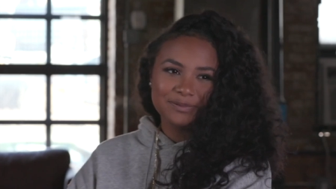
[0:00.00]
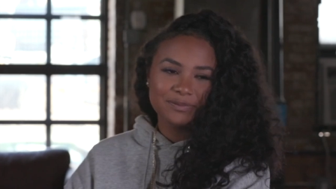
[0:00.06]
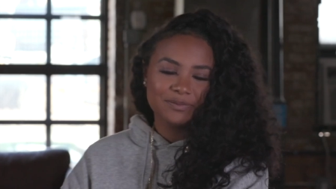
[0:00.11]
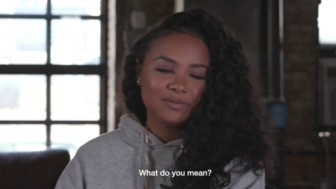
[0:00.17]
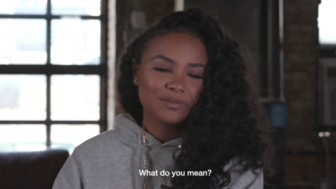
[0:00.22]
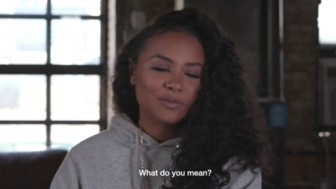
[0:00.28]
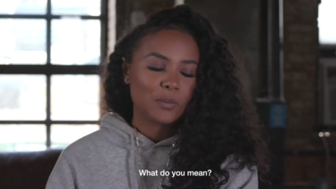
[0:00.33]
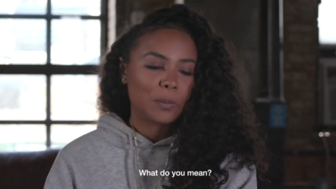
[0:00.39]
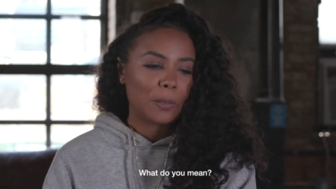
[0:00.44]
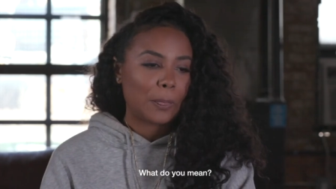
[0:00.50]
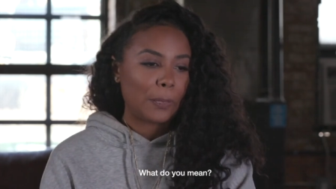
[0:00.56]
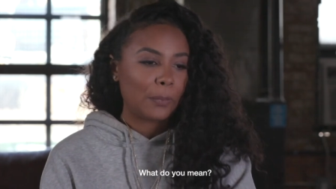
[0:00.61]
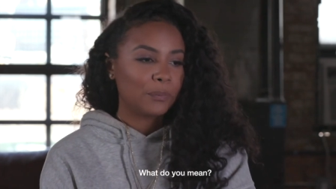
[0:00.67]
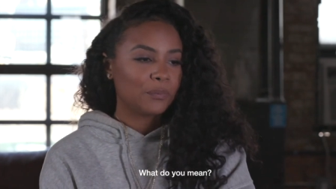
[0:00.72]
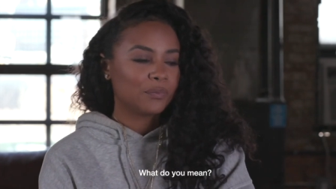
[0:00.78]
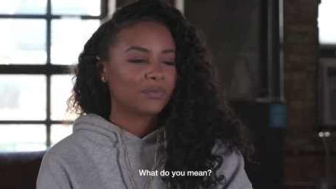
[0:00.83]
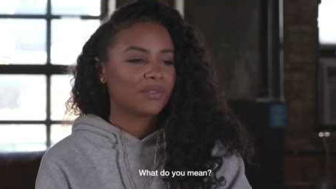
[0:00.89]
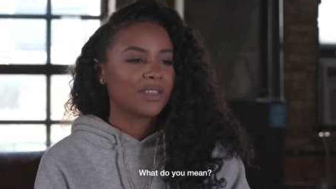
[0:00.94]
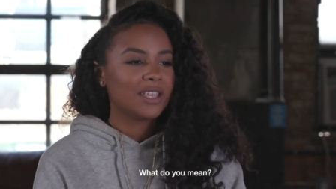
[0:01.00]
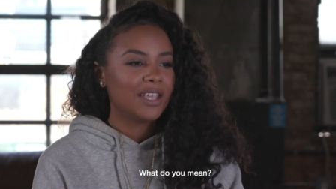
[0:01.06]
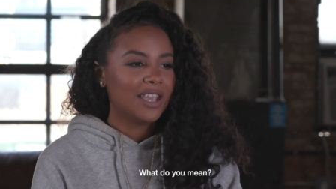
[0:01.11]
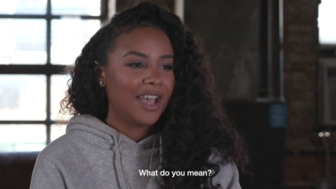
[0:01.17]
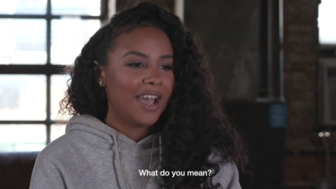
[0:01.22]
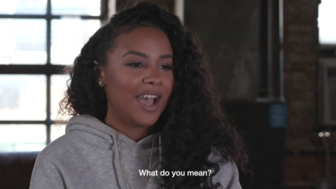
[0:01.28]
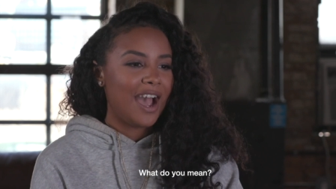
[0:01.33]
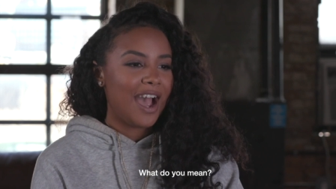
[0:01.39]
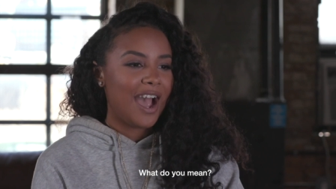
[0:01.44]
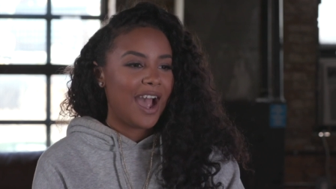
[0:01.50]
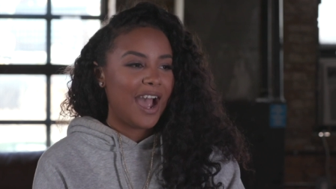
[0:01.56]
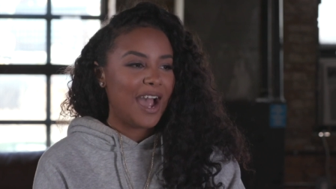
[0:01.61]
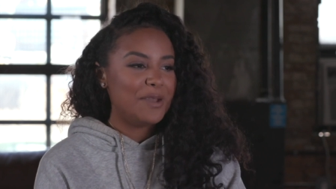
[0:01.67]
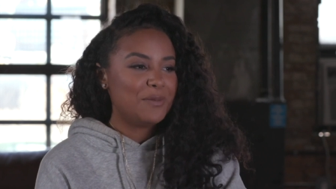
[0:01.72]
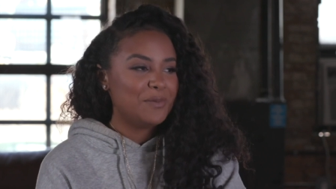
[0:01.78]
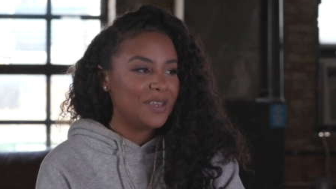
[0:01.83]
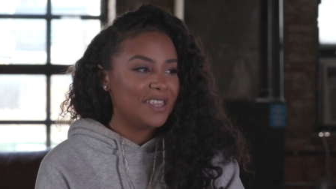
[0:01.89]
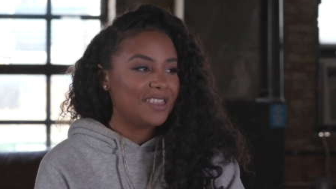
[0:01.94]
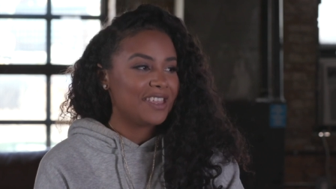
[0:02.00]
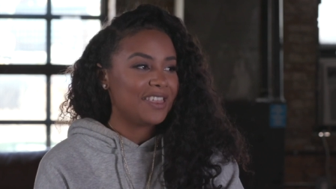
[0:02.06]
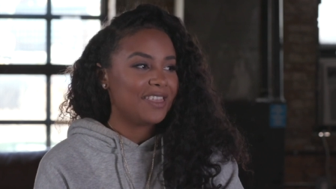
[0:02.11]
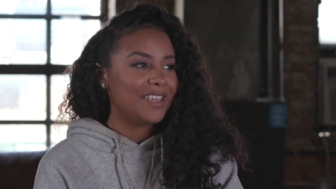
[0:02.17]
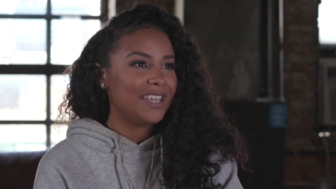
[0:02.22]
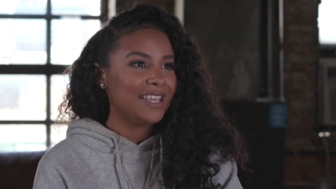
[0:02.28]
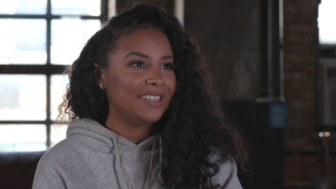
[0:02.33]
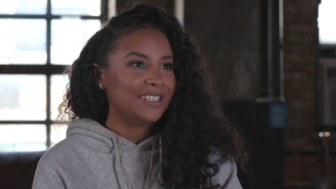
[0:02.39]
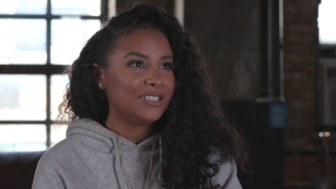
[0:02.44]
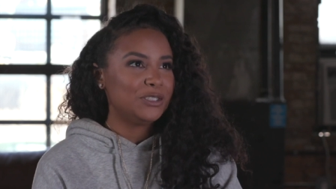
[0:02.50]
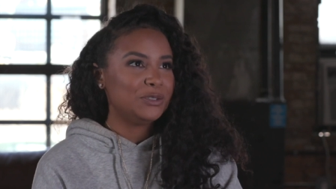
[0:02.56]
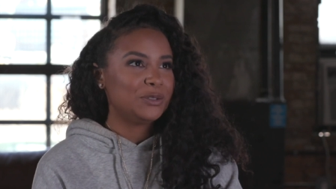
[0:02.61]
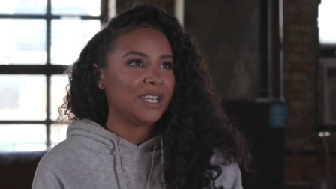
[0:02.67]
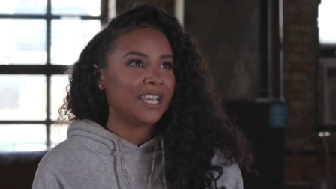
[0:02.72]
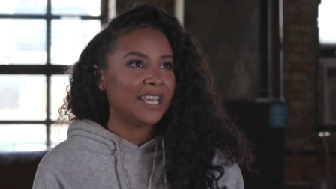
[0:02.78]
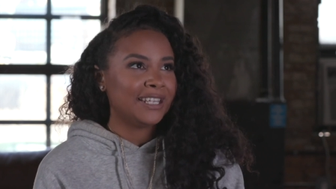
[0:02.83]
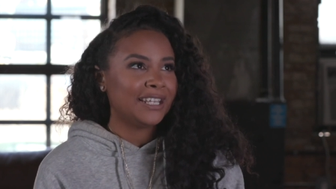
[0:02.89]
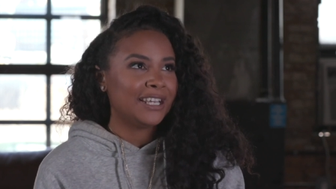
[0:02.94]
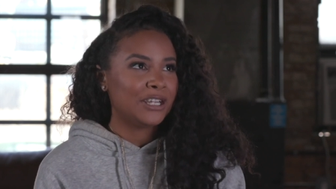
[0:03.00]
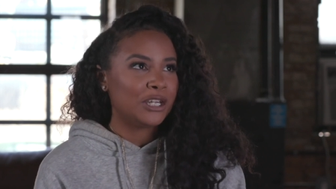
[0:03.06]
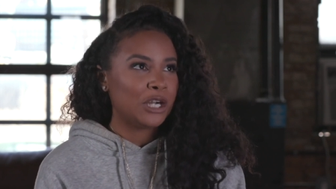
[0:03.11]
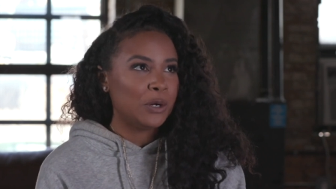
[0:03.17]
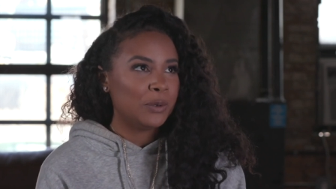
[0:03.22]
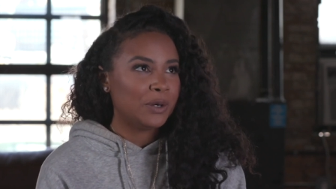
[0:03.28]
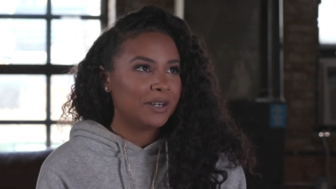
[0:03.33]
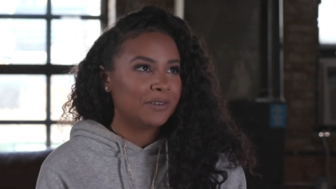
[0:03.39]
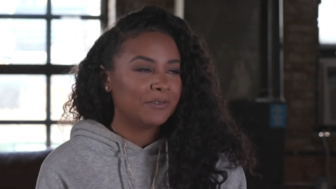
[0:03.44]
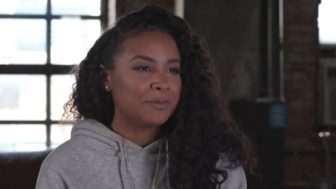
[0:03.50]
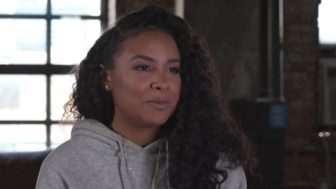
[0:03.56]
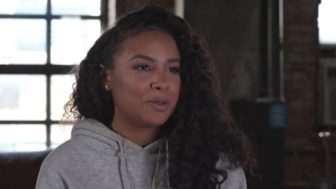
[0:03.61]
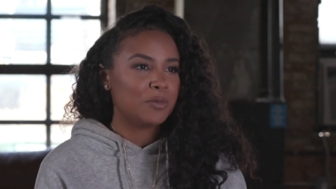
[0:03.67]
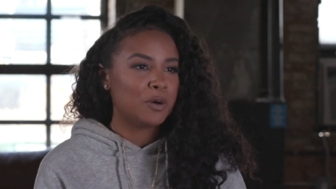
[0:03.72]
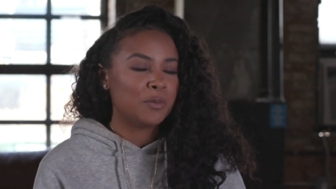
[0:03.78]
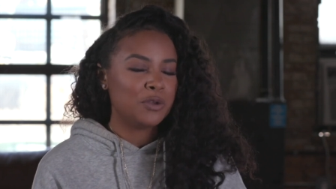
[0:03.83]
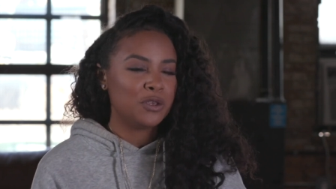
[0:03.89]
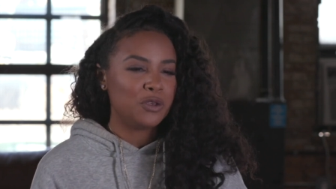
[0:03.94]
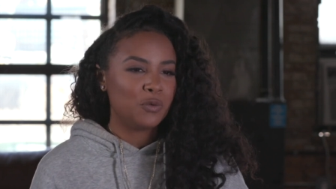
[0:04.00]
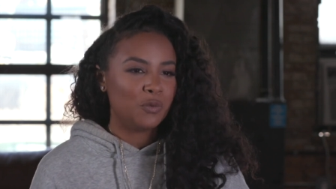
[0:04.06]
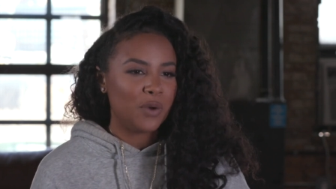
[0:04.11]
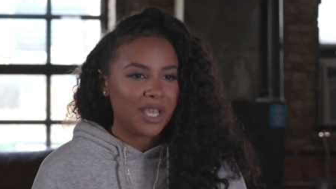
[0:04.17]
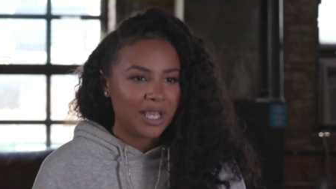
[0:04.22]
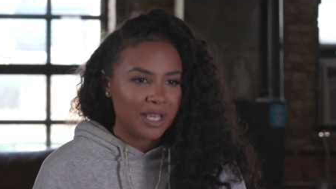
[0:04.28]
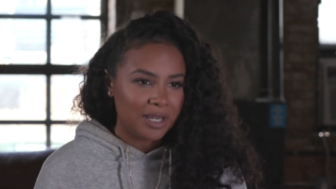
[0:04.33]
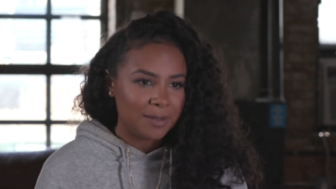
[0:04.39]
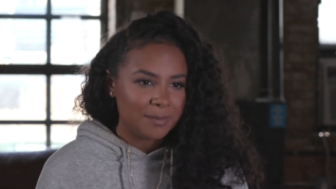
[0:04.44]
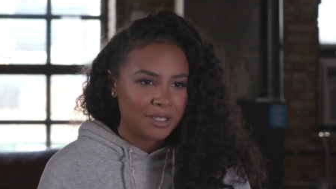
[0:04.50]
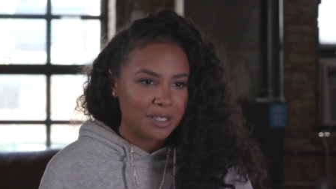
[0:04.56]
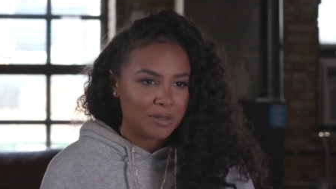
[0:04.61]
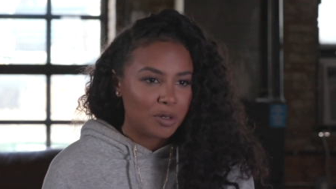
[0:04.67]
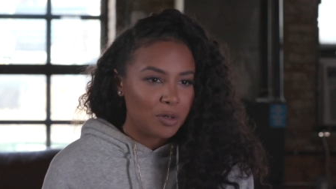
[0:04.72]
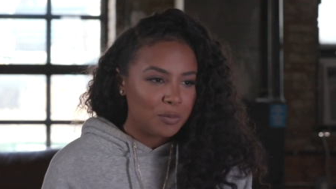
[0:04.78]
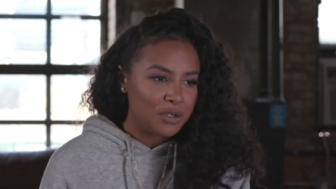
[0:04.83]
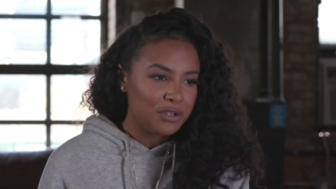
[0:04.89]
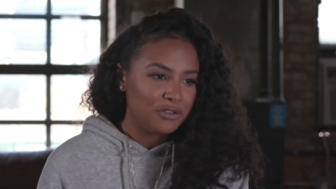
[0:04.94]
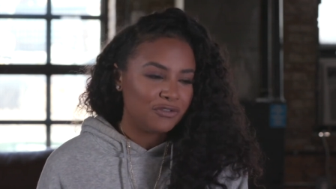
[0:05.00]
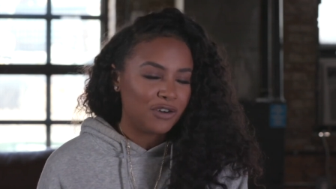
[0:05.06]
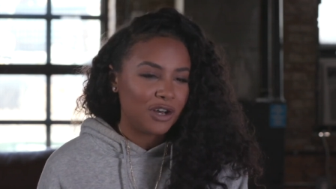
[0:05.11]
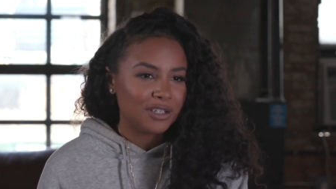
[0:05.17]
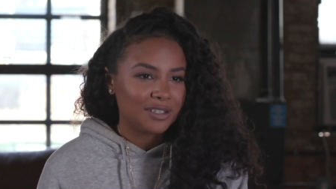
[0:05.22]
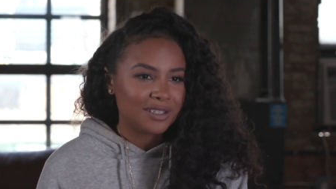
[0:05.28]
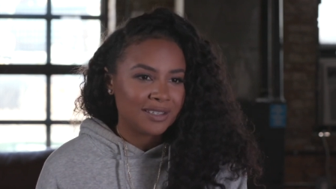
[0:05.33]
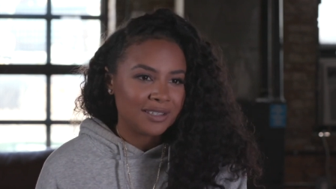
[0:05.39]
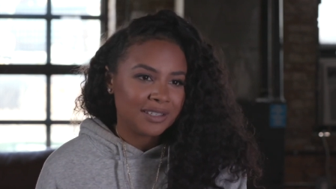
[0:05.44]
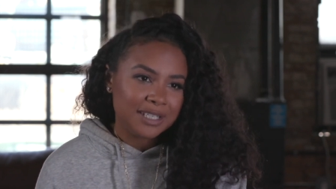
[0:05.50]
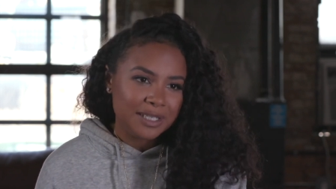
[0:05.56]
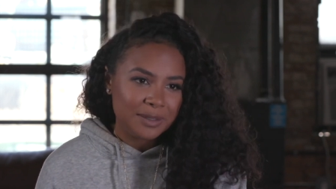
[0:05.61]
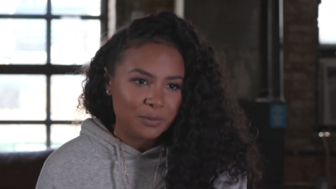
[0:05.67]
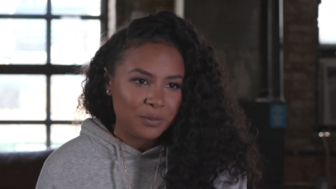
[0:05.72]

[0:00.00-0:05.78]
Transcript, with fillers: What do you mean? I mean the thing that you can't let go of from the moment you wake up to the moment you fall asleep.